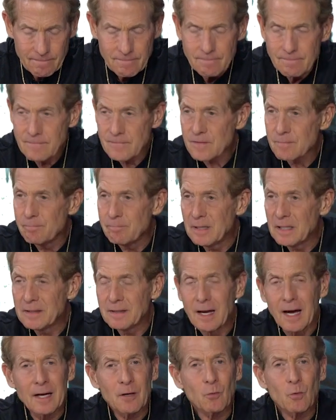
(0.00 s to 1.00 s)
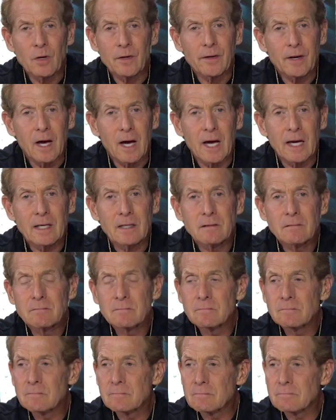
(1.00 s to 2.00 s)
It's midnight one night.
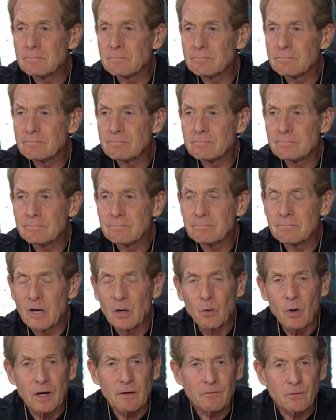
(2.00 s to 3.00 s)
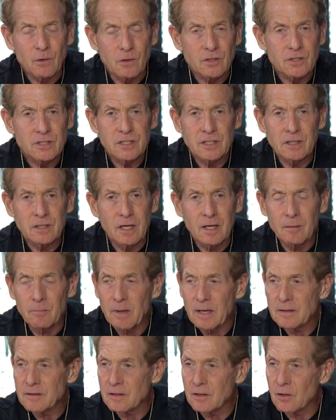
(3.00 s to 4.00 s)
My wife, Ernestine, and I are
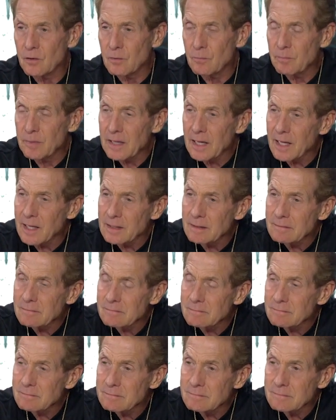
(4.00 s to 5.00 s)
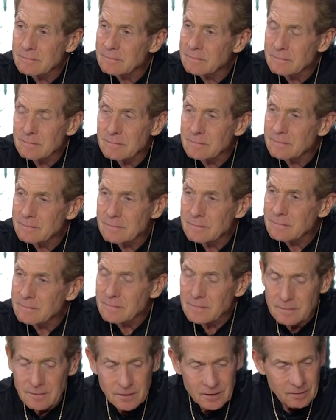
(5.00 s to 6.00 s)
about to go to bed.
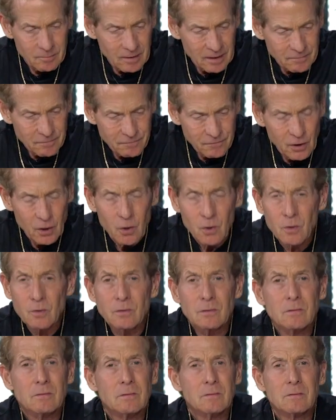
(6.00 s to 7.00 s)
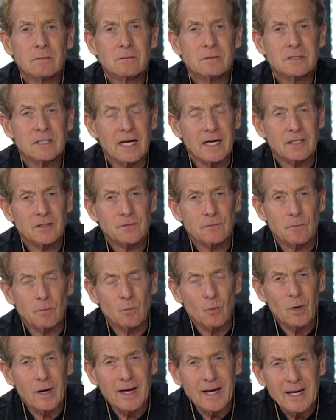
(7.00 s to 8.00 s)
Look at my phone. Text from
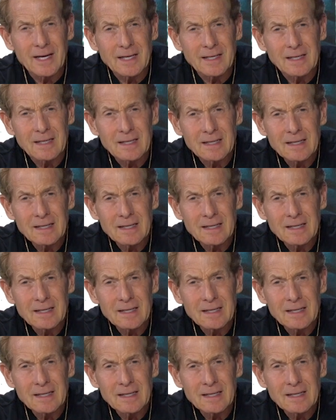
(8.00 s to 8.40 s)
Wayne.